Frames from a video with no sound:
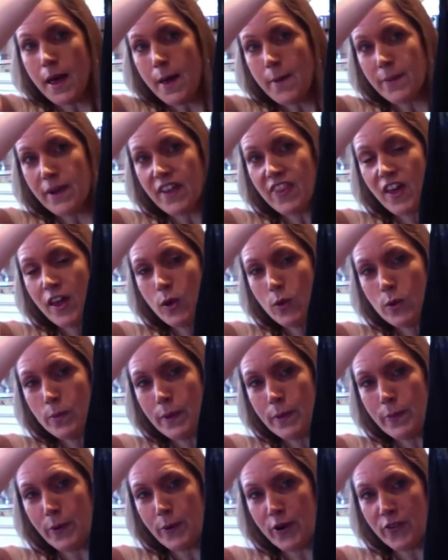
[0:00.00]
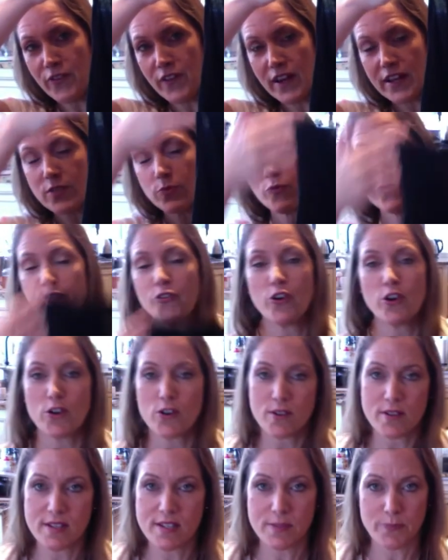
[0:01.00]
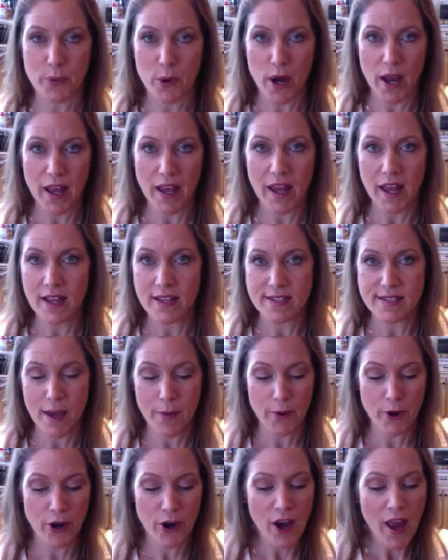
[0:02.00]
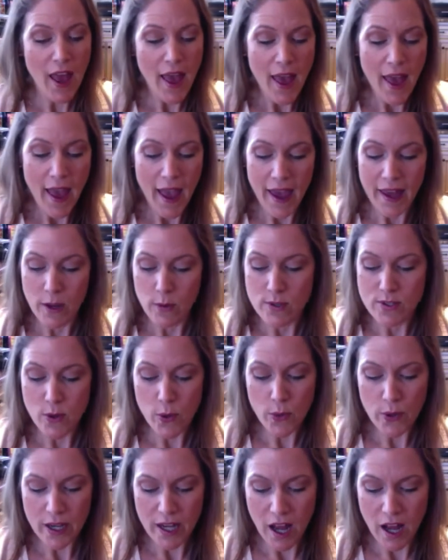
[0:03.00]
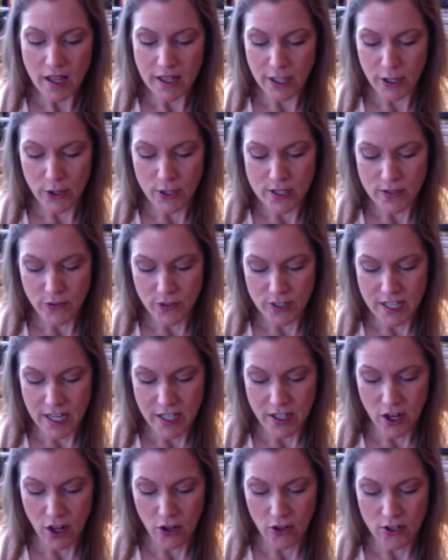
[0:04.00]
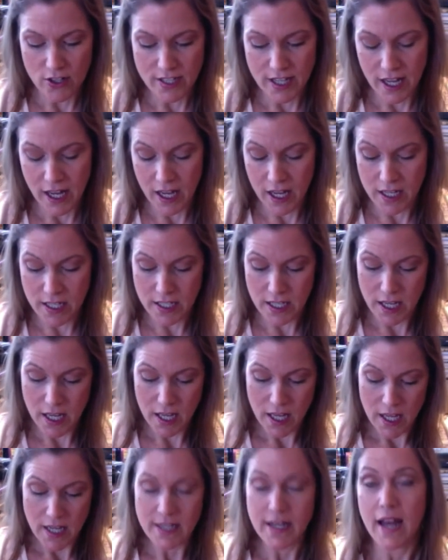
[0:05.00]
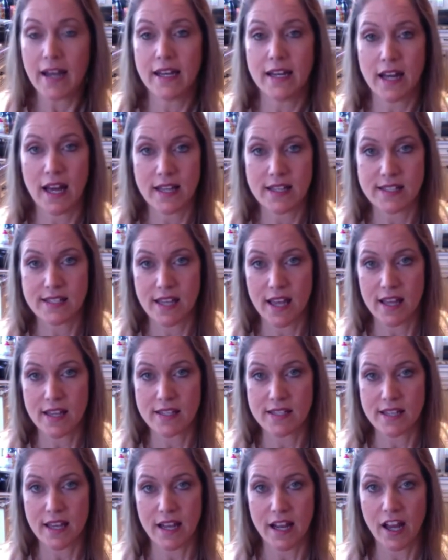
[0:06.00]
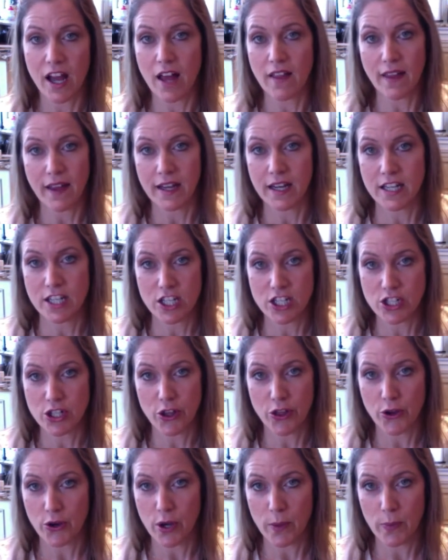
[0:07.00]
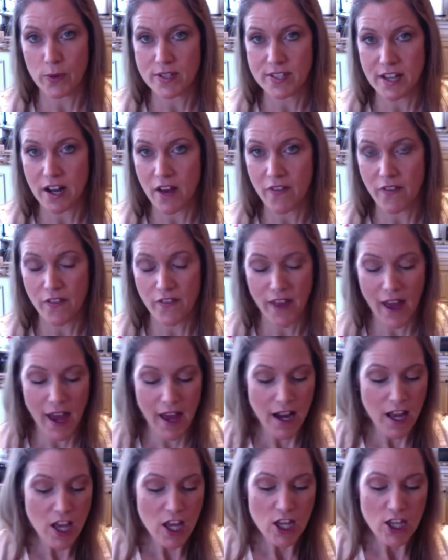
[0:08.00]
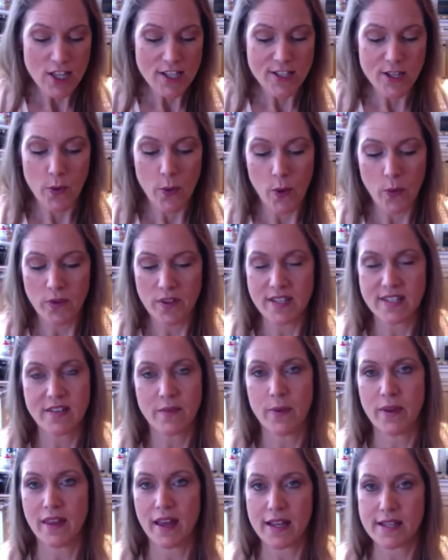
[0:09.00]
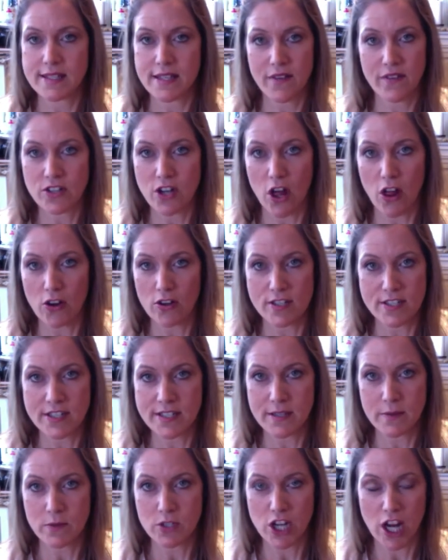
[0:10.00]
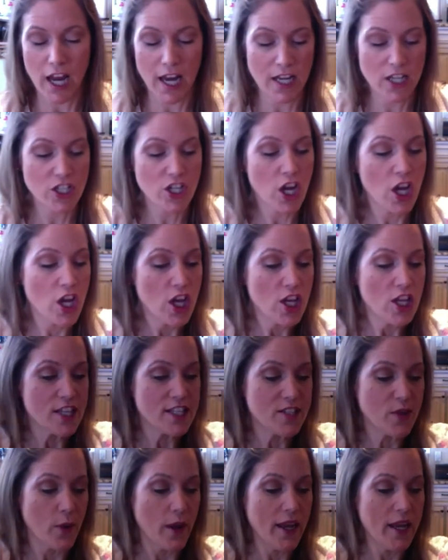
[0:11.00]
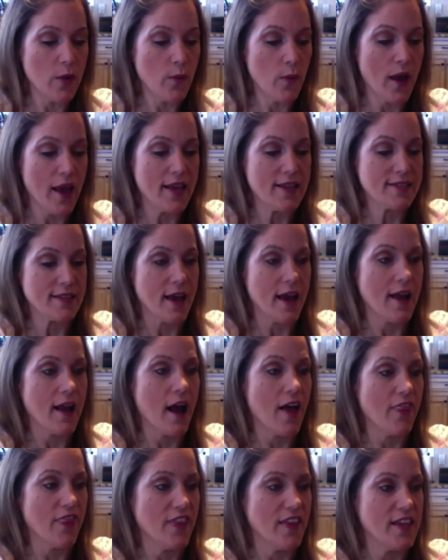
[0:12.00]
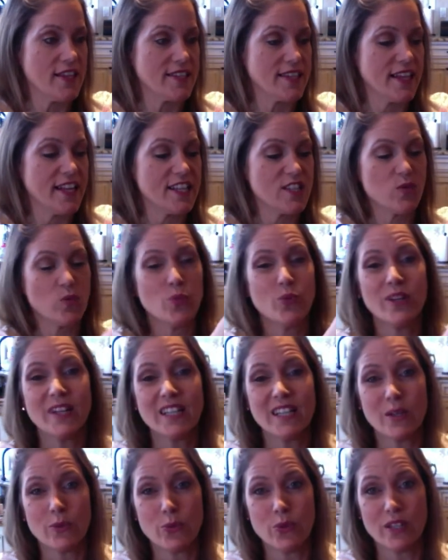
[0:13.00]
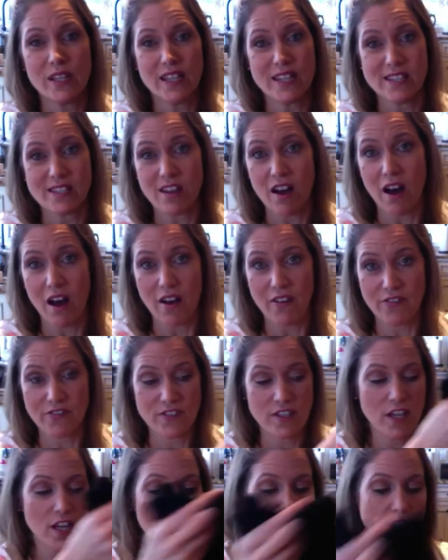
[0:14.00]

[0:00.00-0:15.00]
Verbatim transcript: But I thought it would be perfect for spring and summer. And it was already on clearance for $10.99, and I got like an additional 30% off of that. So what would this have been, like $7 and some change? So anyways, I got this and it's really, really soft.